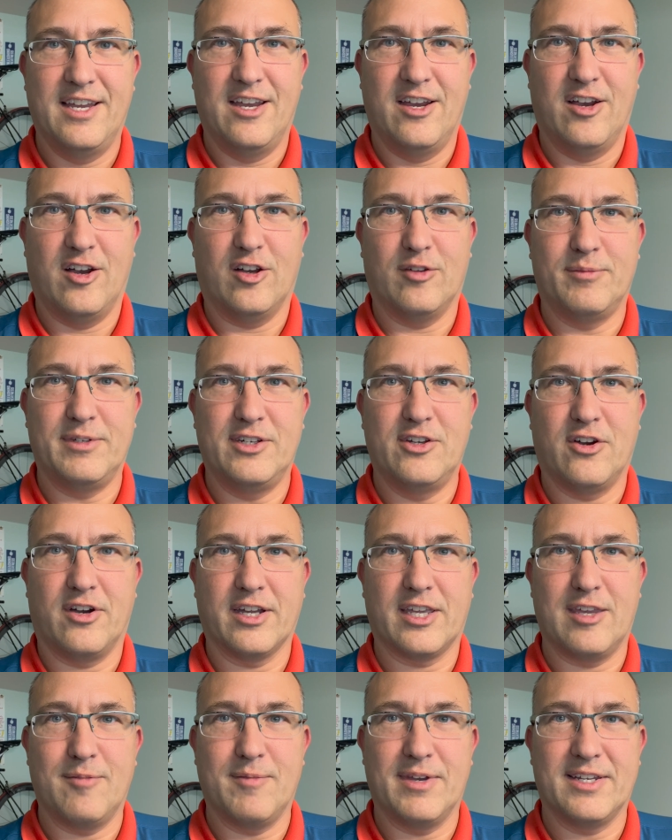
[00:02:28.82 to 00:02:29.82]
I'll be
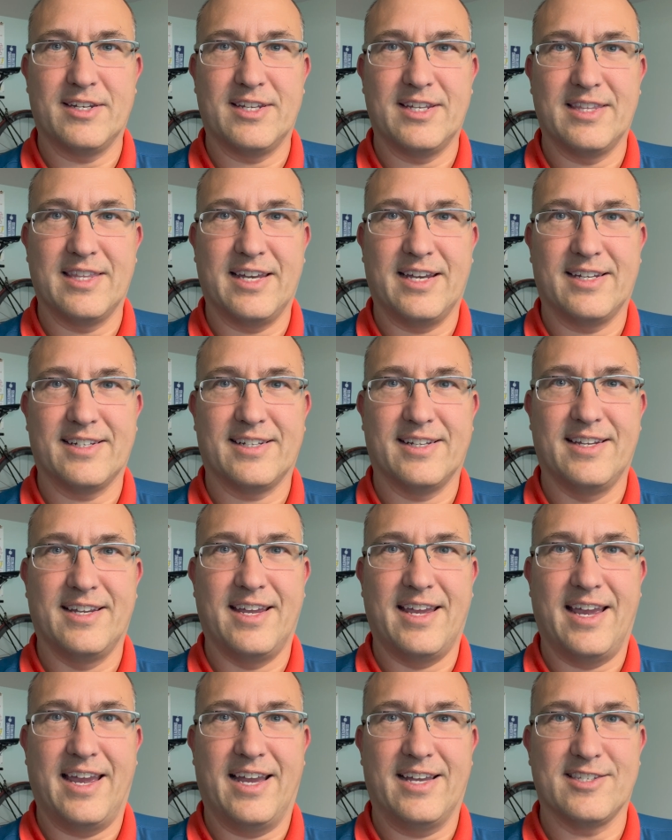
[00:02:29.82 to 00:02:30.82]
documenting that
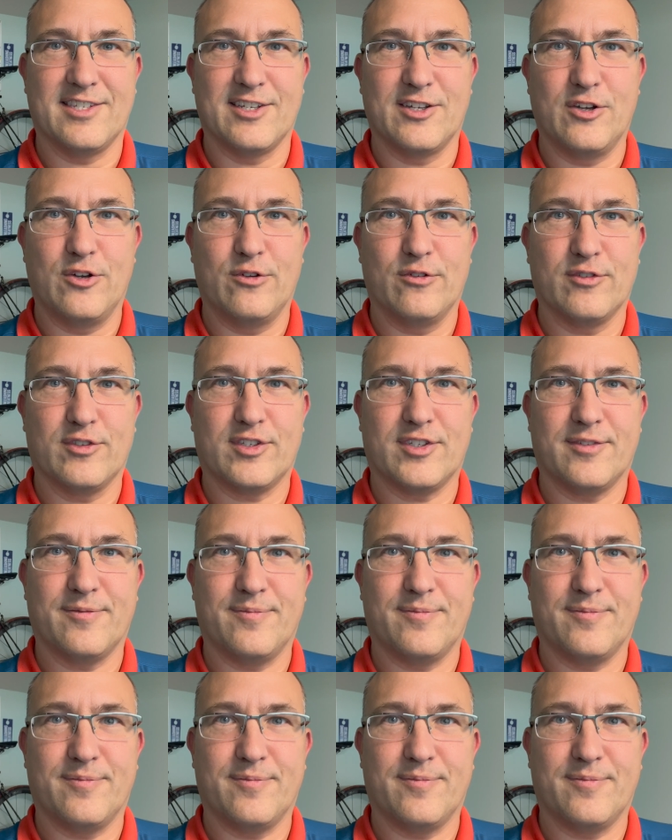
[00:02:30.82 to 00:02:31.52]
as it goes.